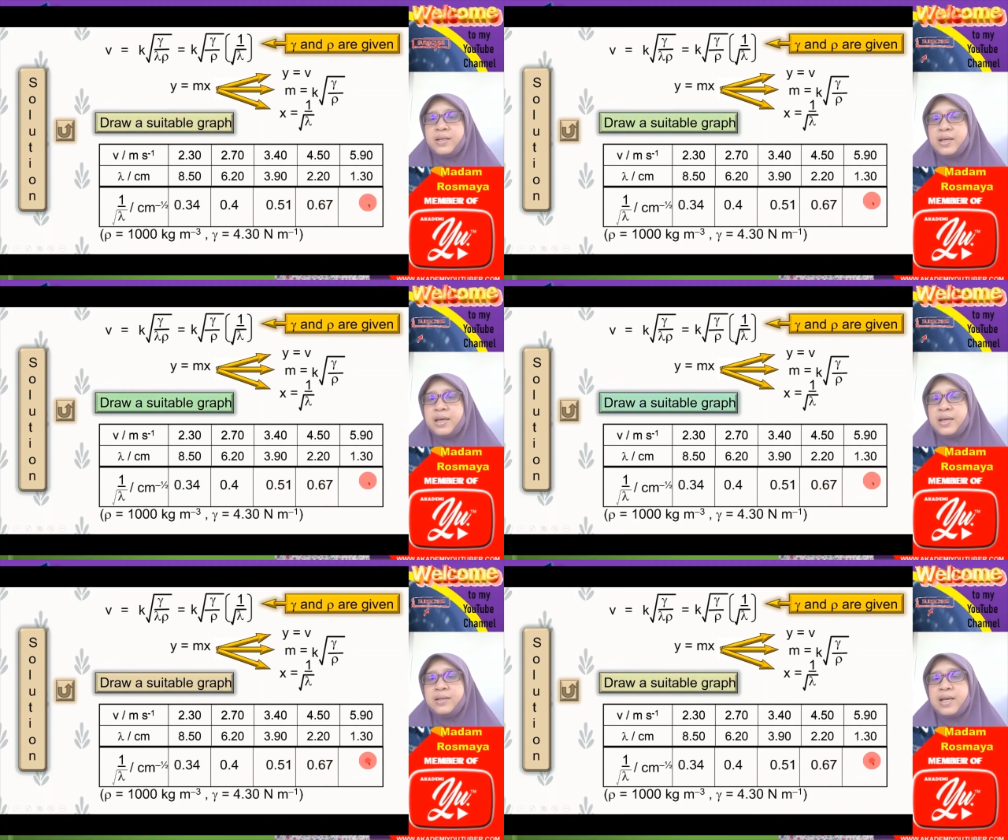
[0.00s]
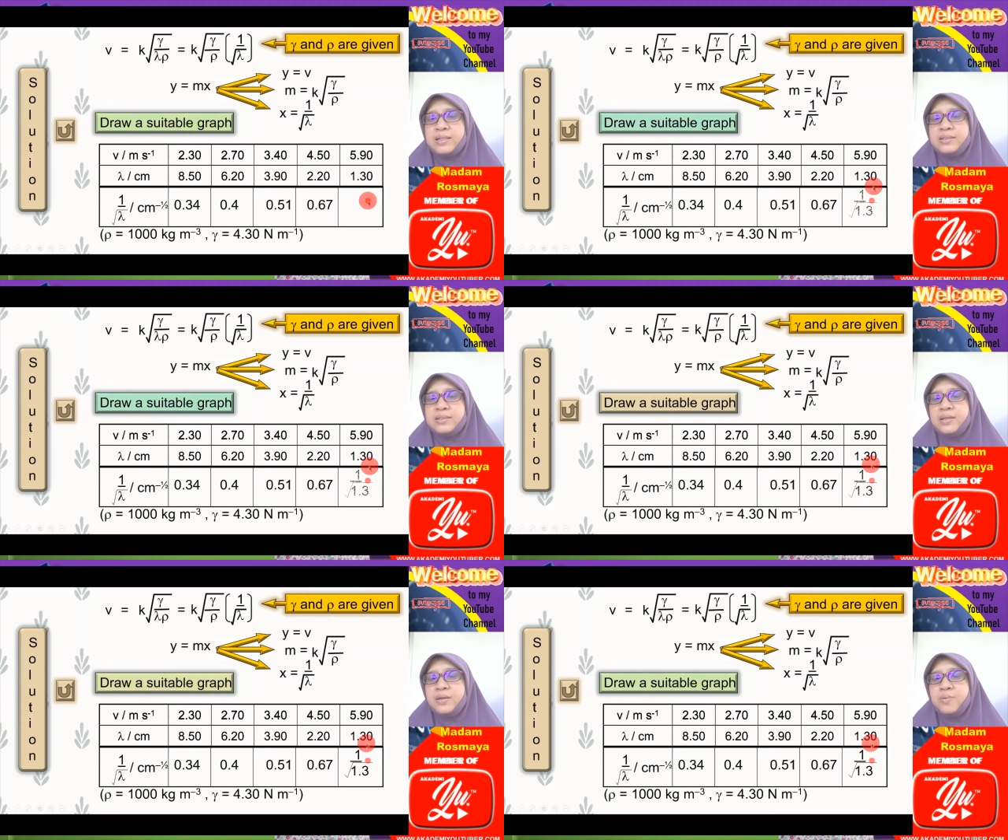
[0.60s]
And
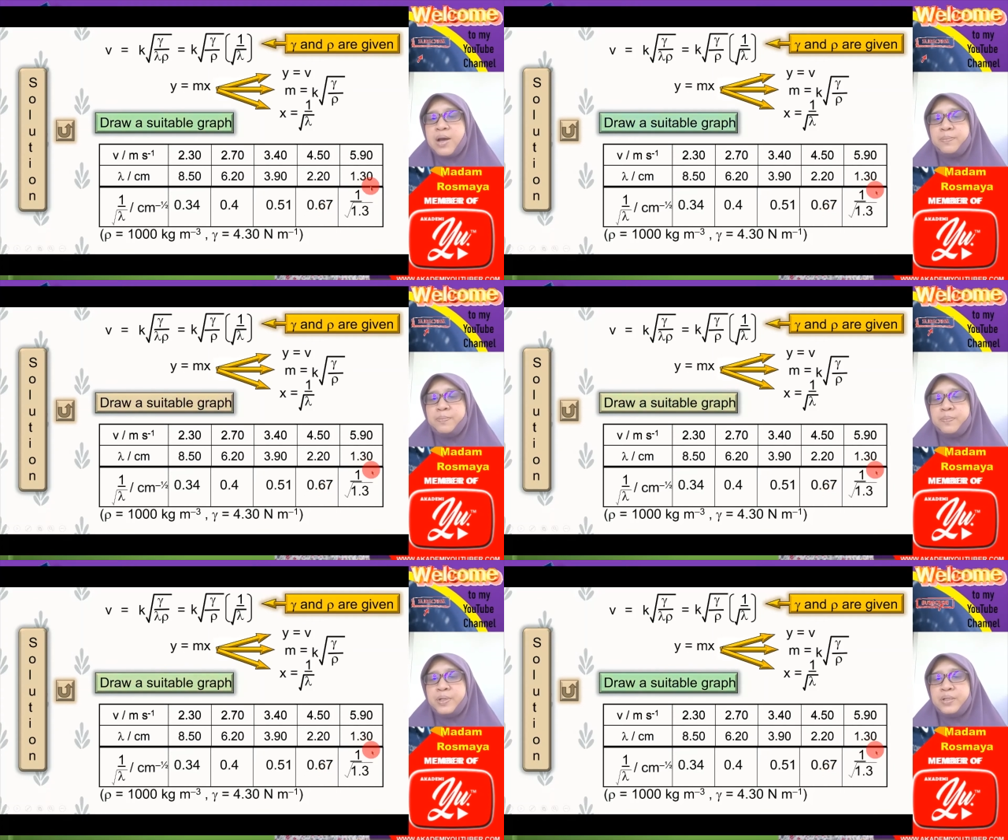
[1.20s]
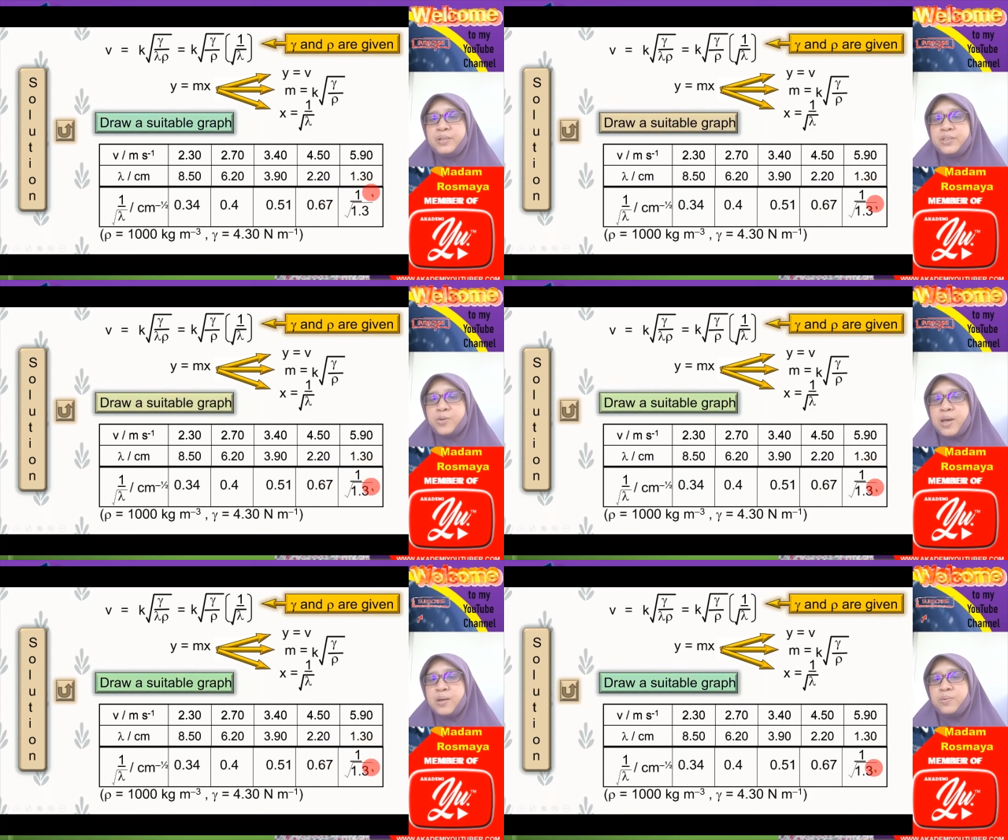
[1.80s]
lastly, 1 per
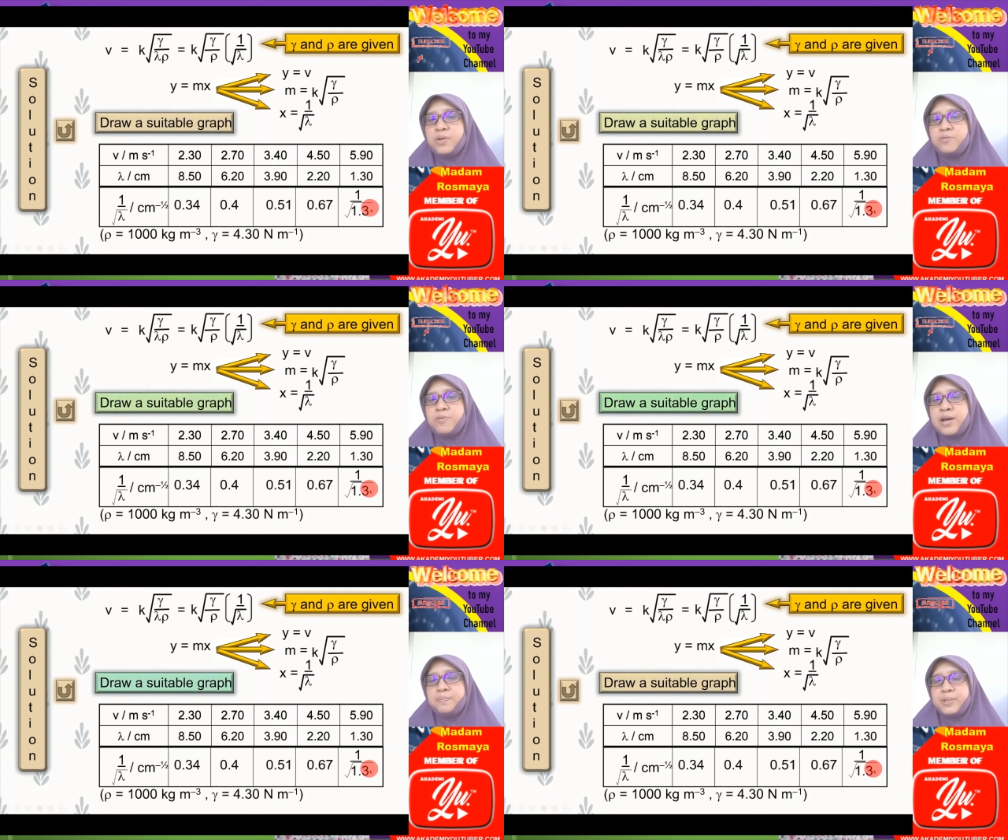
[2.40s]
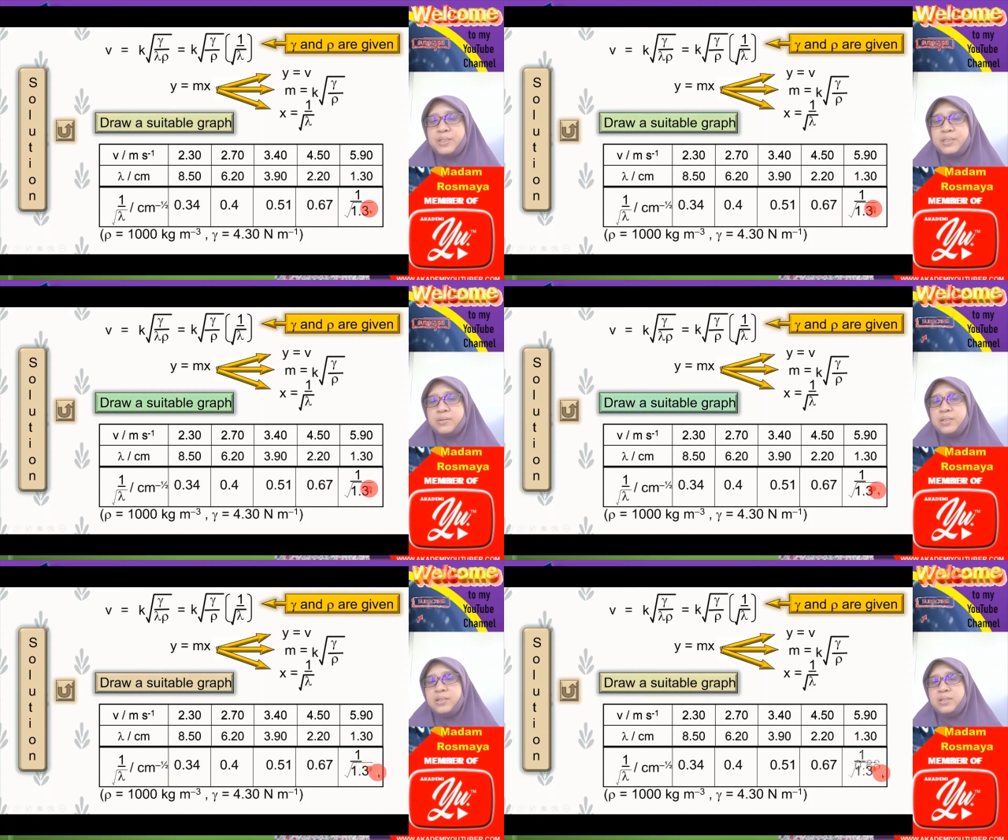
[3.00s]
square root of 1 per
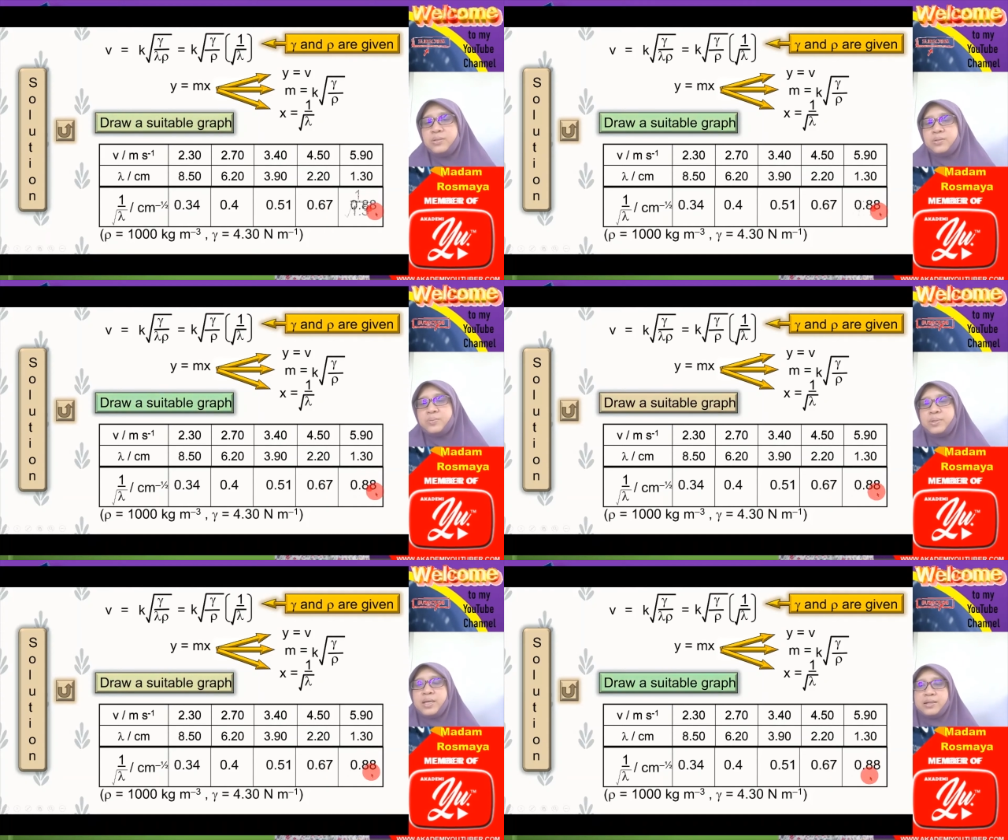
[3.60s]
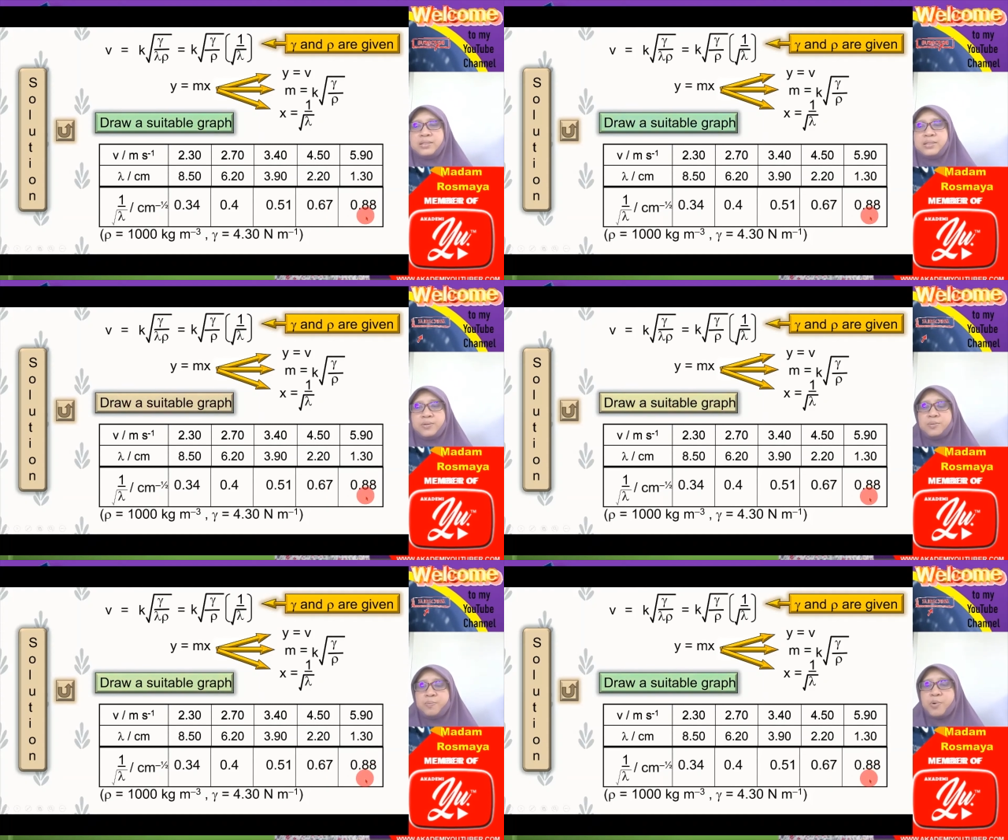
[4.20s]
3, so we get
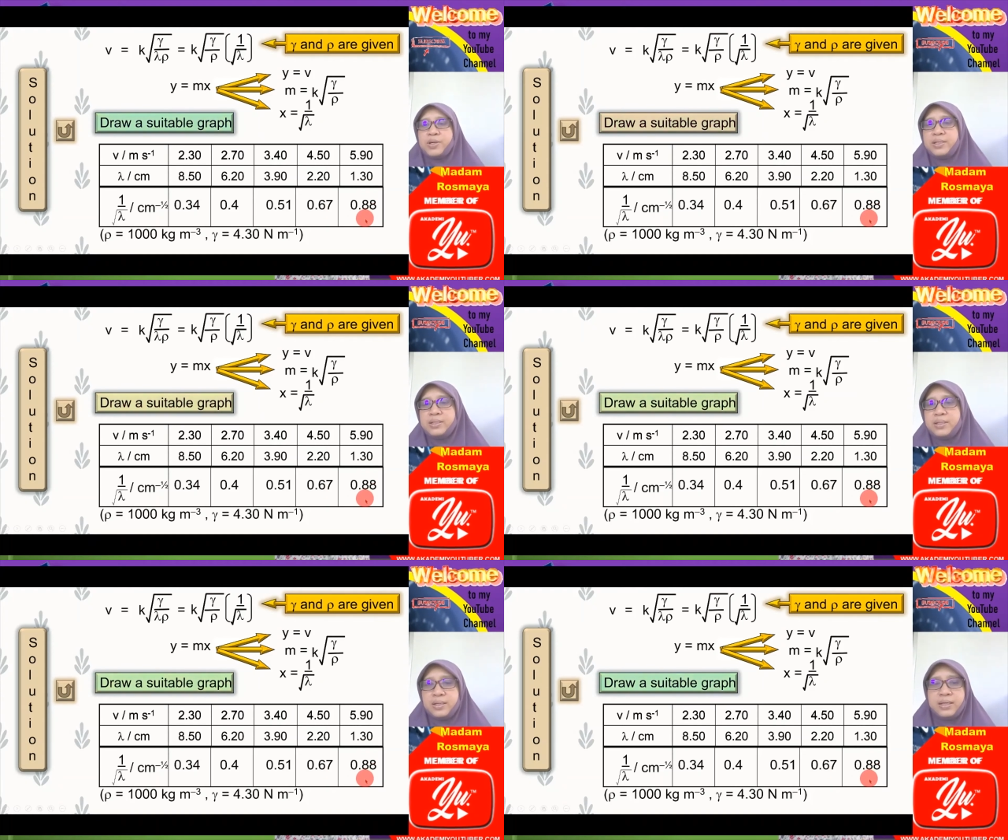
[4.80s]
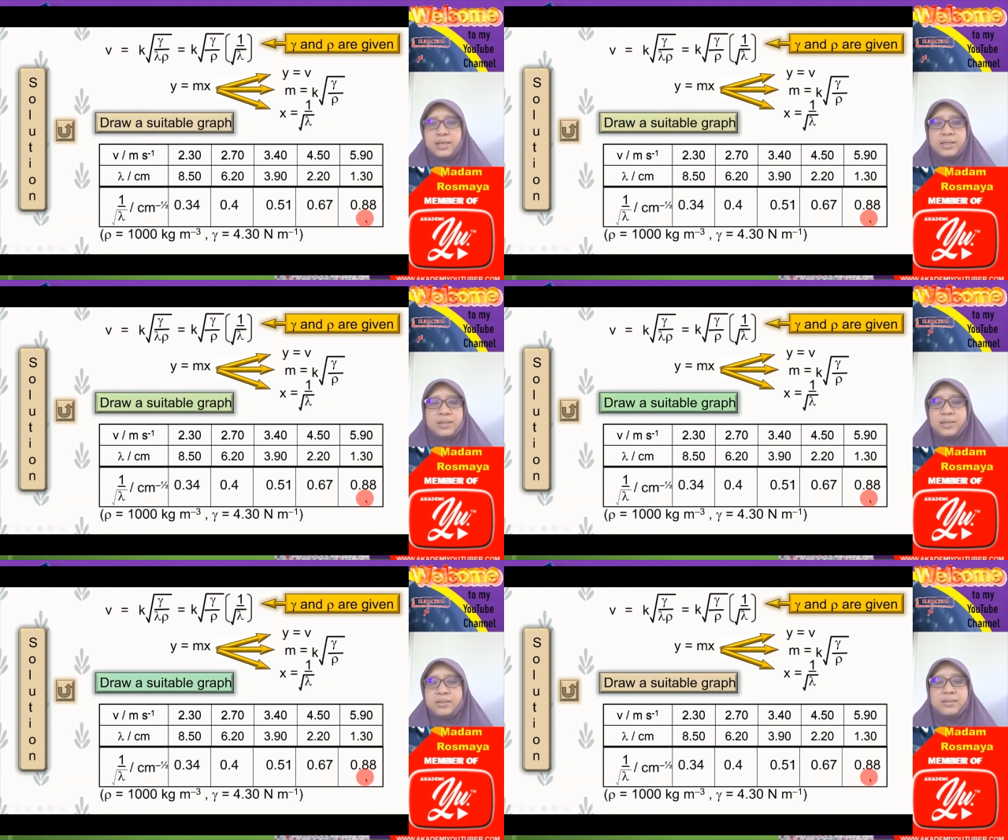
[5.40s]

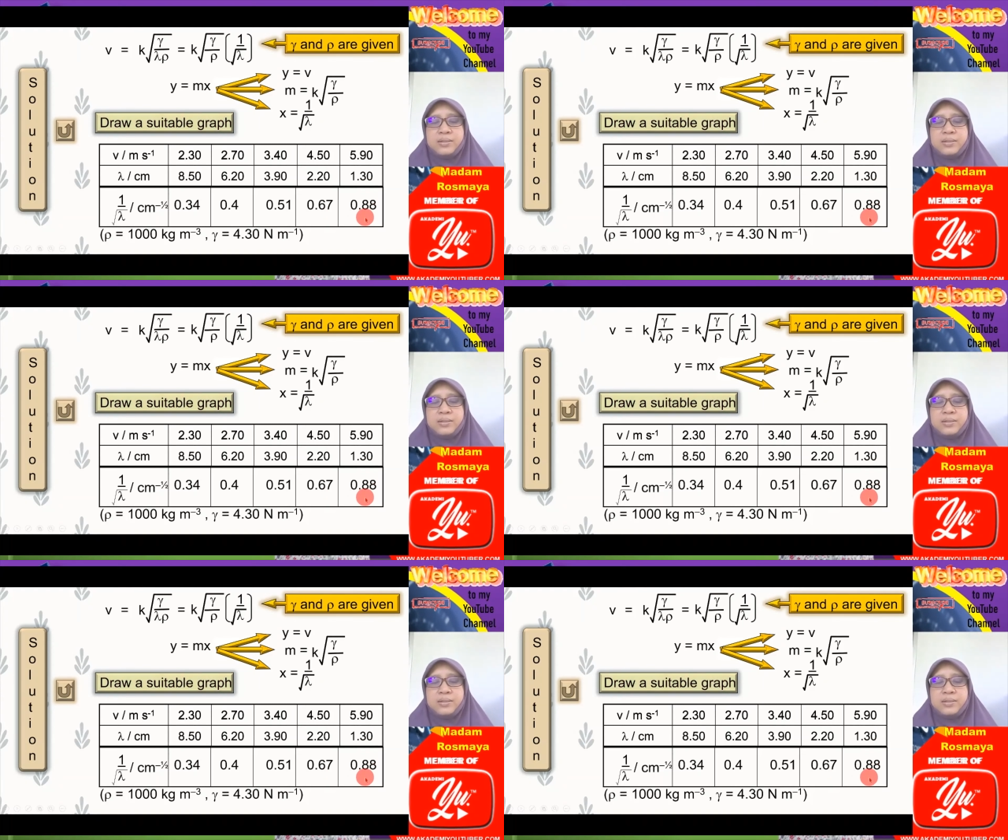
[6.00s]
0.88.